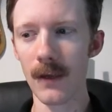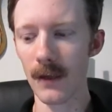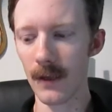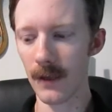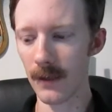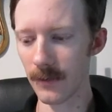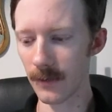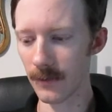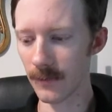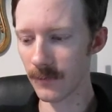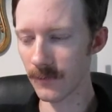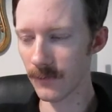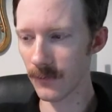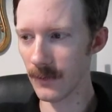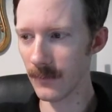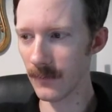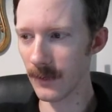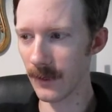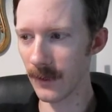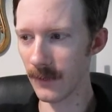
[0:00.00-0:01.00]
In
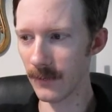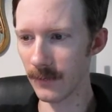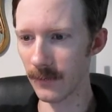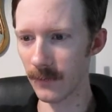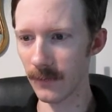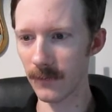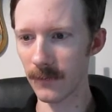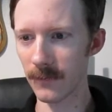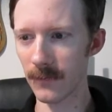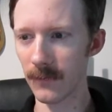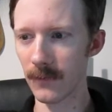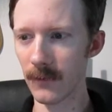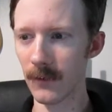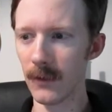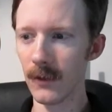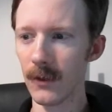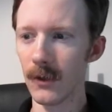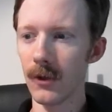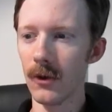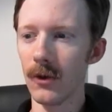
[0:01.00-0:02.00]
extreme cases,
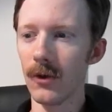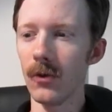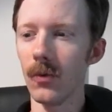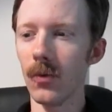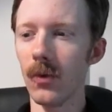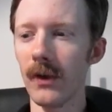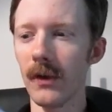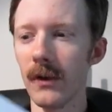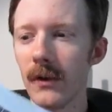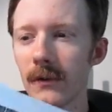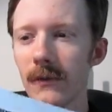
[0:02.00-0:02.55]
where